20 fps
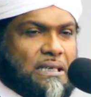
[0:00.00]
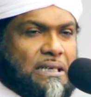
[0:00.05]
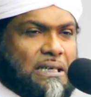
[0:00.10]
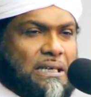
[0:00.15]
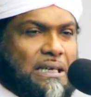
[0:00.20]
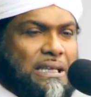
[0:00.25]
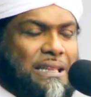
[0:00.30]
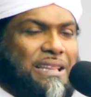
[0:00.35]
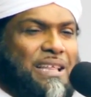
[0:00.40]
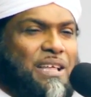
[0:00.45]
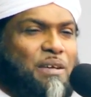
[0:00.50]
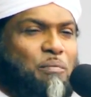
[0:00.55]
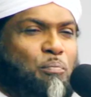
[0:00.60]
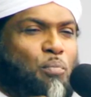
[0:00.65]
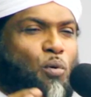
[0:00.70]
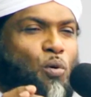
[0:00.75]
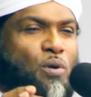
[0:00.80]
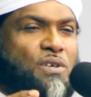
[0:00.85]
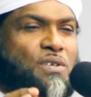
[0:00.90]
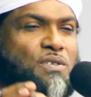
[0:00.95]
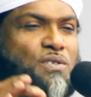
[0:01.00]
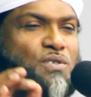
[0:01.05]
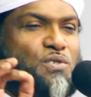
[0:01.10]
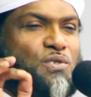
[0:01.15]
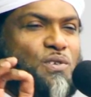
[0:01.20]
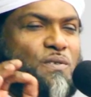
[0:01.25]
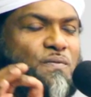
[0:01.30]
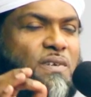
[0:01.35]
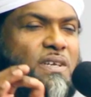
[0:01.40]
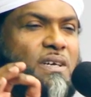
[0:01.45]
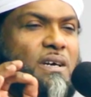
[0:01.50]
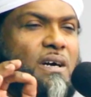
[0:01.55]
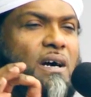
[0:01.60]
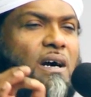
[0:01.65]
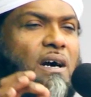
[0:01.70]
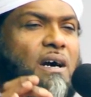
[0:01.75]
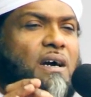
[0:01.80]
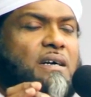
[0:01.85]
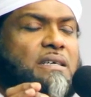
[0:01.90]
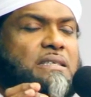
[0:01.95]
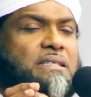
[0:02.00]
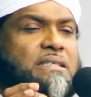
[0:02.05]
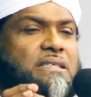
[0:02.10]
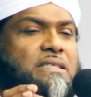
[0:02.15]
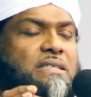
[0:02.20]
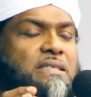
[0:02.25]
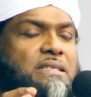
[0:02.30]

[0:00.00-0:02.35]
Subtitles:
and the importance of the heart